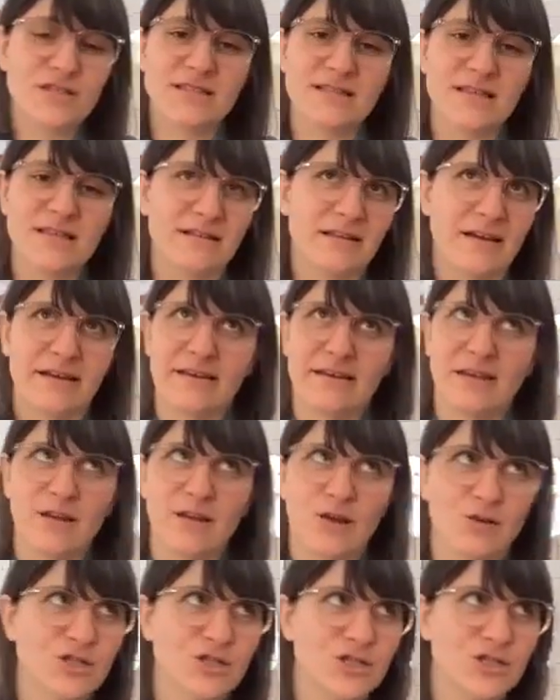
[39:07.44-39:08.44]
just
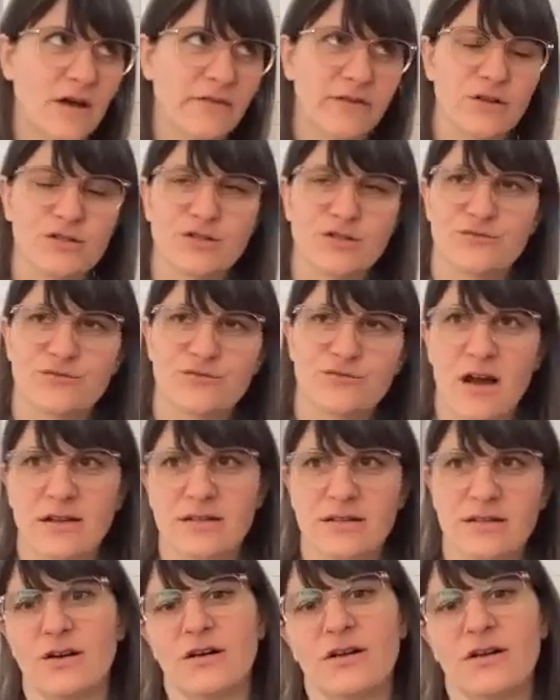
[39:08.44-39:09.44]
that shovels, rock
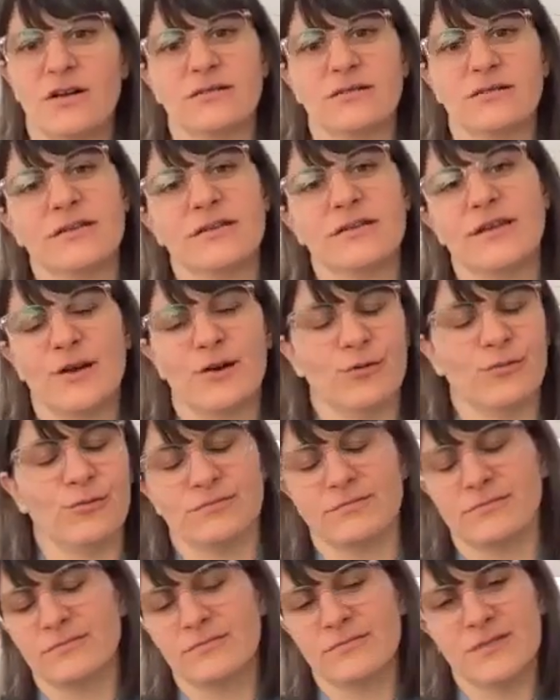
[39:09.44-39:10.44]
salt,
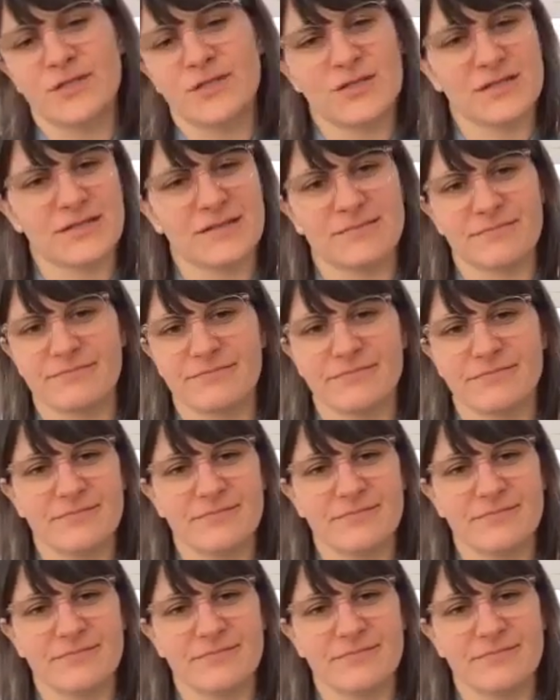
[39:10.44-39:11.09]
just,